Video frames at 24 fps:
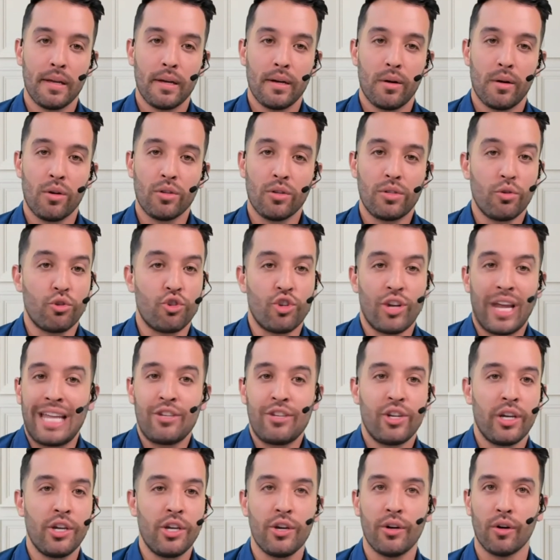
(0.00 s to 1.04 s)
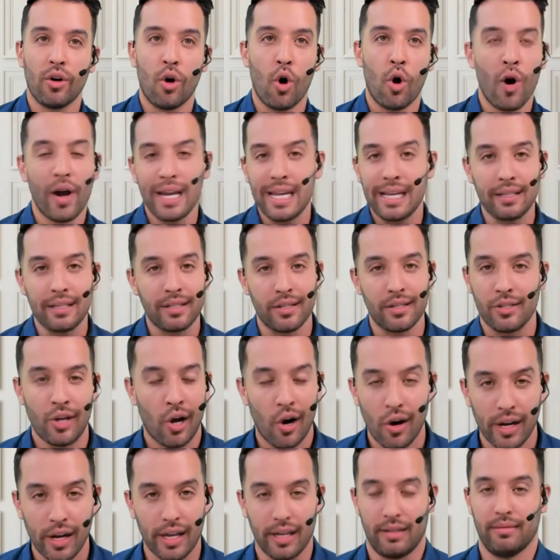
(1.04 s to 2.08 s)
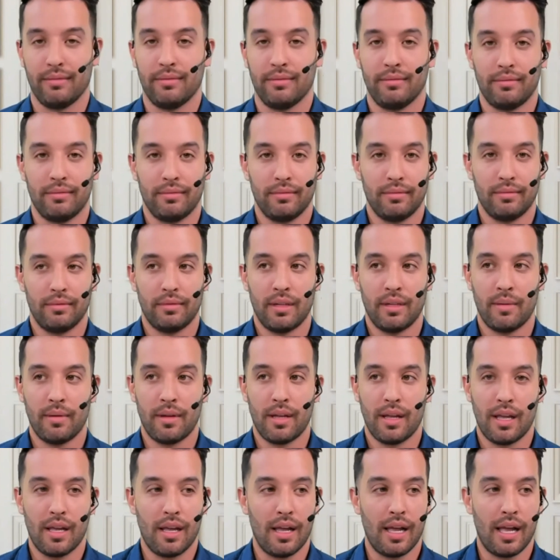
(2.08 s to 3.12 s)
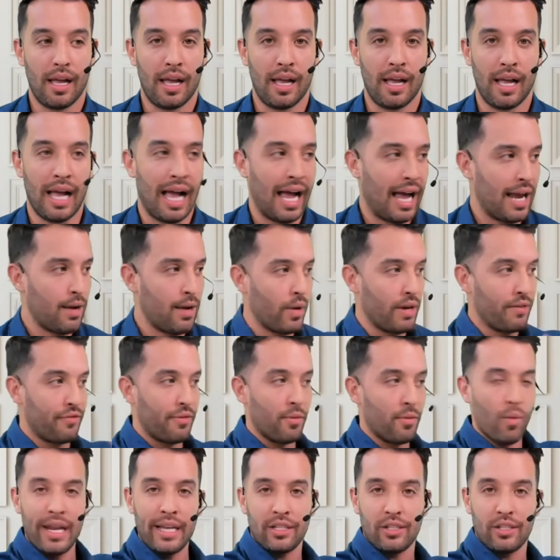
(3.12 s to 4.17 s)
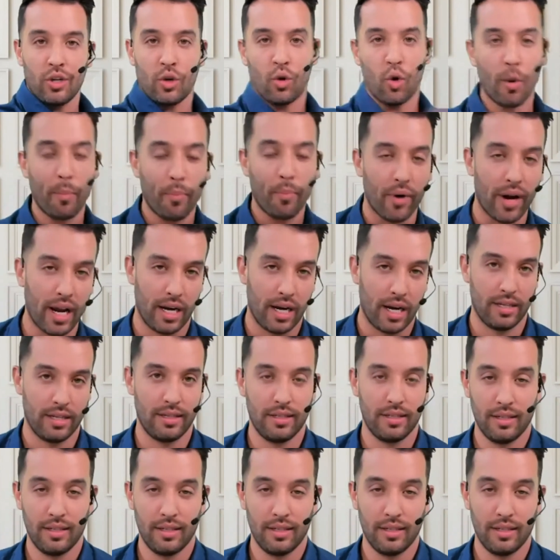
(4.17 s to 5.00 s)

Also, changing your audience and target. I went from weddings to corporate